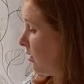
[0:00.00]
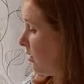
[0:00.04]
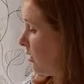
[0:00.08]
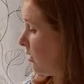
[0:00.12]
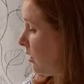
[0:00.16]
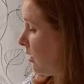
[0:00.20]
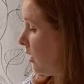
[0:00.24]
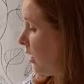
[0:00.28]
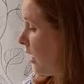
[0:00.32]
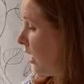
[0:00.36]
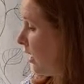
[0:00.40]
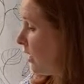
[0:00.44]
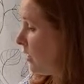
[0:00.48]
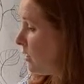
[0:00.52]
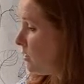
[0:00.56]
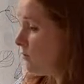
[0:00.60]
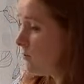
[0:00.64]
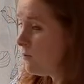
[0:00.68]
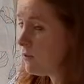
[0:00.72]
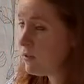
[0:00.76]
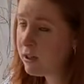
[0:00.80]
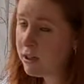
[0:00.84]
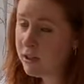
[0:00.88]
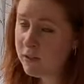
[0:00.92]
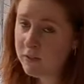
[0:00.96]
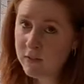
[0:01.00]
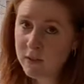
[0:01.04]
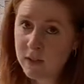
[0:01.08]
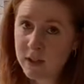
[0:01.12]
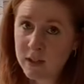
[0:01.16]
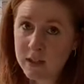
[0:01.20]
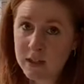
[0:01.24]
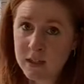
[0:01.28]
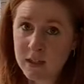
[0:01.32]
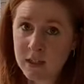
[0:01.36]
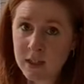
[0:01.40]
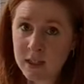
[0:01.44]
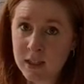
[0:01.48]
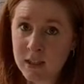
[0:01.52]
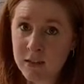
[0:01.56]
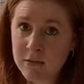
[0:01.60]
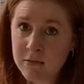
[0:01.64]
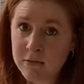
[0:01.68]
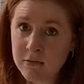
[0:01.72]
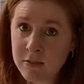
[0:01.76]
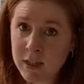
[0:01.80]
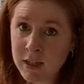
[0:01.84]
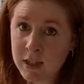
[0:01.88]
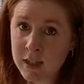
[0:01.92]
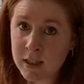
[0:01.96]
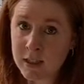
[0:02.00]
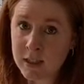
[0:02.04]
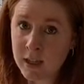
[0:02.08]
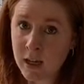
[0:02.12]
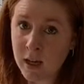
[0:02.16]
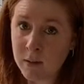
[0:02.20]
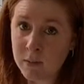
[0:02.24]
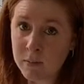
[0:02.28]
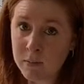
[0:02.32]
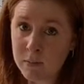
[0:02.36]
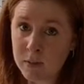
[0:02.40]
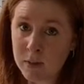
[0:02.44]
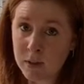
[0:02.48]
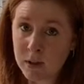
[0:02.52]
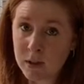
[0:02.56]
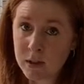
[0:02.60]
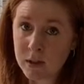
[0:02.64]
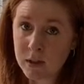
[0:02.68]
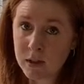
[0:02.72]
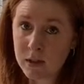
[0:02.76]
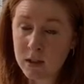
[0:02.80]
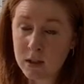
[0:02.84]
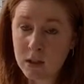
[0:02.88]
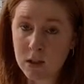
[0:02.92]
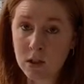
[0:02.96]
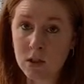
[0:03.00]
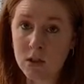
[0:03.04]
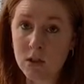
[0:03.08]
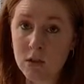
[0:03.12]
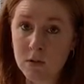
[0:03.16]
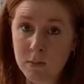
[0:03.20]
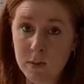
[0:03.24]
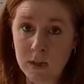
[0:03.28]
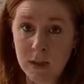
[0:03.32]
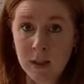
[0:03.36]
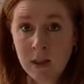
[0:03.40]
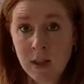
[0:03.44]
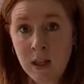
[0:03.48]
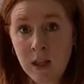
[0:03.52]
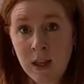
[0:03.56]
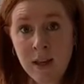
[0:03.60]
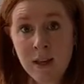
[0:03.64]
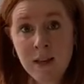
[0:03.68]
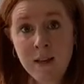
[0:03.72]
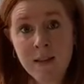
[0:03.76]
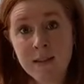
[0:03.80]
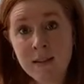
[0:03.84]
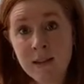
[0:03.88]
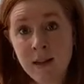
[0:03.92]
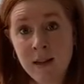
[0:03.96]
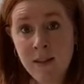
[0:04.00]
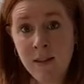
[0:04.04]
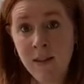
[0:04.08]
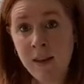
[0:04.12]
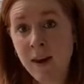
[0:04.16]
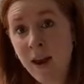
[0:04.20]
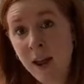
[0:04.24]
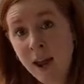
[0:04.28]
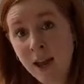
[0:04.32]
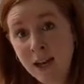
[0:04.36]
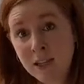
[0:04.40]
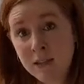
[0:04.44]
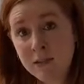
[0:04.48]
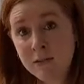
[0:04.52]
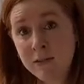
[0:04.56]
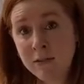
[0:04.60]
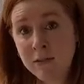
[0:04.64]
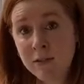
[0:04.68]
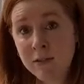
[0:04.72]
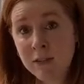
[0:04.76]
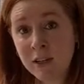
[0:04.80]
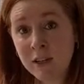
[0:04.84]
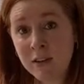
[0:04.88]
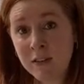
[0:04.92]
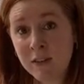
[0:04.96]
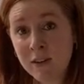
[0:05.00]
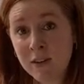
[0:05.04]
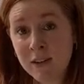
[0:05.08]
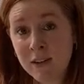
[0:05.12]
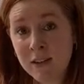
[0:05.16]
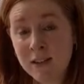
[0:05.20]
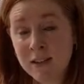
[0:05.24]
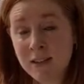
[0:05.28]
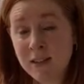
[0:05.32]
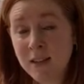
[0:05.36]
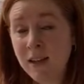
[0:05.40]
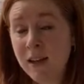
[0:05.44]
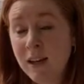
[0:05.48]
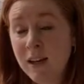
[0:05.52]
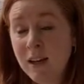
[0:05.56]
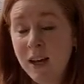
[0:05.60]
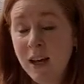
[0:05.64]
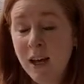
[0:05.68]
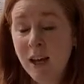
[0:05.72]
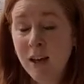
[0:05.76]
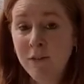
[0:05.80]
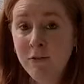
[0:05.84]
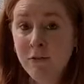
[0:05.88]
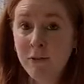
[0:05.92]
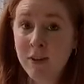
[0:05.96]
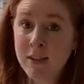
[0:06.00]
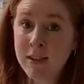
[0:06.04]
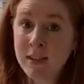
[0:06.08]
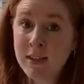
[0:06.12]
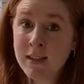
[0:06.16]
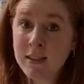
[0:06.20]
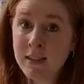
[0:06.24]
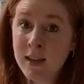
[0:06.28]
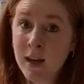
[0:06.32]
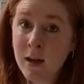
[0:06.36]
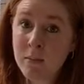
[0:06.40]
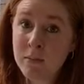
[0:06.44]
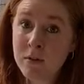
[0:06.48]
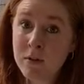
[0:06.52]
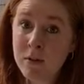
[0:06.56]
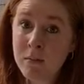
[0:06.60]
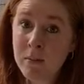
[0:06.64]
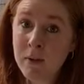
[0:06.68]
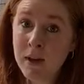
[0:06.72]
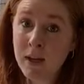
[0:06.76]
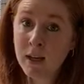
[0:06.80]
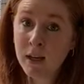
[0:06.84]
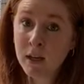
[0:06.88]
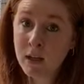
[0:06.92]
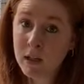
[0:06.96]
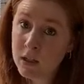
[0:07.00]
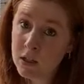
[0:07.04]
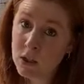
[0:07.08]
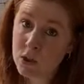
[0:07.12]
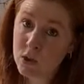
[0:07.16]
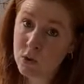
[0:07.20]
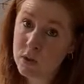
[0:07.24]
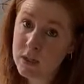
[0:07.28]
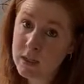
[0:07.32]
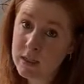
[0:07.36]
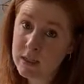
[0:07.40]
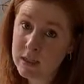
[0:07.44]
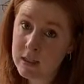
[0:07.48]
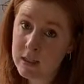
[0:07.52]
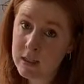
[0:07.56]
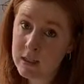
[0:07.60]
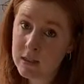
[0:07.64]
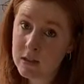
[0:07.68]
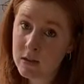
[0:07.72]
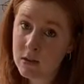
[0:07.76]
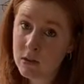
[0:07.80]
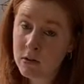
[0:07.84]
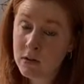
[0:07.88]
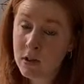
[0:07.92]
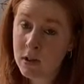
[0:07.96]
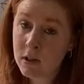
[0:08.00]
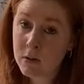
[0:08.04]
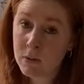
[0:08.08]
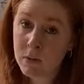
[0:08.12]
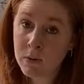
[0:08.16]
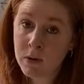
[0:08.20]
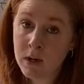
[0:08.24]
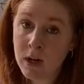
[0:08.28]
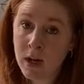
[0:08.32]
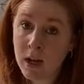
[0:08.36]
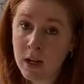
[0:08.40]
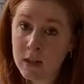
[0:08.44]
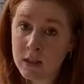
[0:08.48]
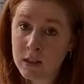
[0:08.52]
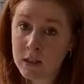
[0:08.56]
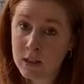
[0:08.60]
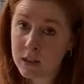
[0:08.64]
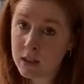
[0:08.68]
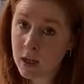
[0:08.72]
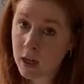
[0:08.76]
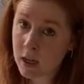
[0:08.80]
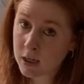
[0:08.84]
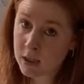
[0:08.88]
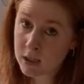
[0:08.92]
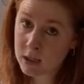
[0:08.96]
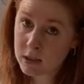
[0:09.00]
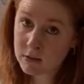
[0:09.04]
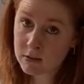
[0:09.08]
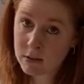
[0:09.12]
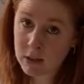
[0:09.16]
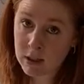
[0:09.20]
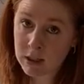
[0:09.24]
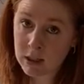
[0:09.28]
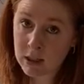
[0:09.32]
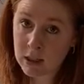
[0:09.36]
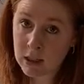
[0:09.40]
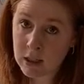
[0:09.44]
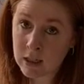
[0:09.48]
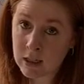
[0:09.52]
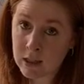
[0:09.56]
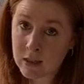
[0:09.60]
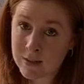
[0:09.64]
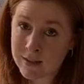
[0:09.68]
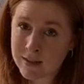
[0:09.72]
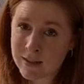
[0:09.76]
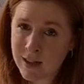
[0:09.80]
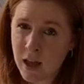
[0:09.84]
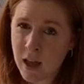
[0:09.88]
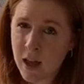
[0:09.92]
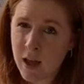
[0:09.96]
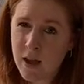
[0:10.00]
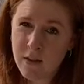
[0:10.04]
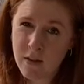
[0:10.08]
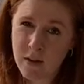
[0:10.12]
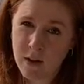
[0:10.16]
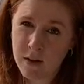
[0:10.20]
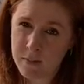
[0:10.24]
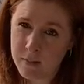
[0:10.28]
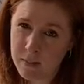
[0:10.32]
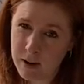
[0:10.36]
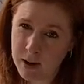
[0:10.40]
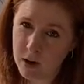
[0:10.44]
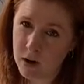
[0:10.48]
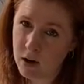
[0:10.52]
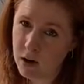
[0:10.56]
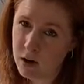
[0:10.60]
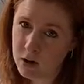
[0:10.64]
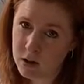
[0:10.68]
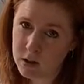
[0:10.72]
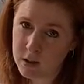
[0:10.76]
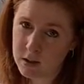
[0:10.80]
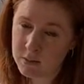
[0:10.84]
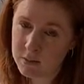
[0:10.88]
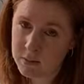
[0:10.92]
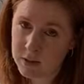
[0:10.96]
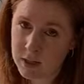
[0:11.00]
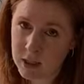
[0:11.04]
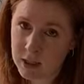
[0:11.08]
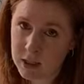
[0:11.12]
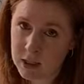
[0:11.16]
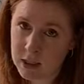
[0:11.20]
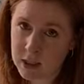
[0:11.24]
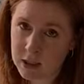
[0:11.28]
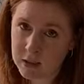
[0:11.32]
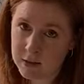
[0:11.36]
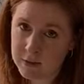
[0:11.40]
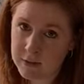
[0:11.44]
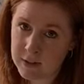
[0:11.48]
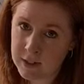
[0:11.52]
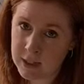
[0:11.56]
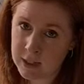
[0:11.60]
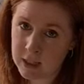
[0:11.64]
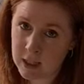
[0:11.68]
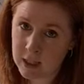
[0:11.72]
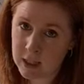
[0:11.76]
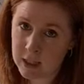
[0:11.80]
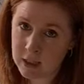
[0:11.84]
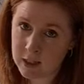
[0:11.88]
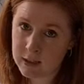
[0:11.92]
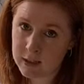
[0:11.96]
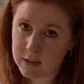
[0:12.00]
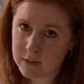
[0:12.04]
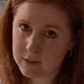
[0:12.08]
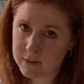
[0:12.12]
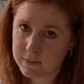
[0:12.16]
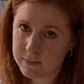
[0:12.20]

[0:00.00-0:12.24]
God's forgiveness doesn't free us up to do mean things and then ask for forgiveness. It frees us up to make good choices so that we're not stuck doing things that might hurt someone else's feelings.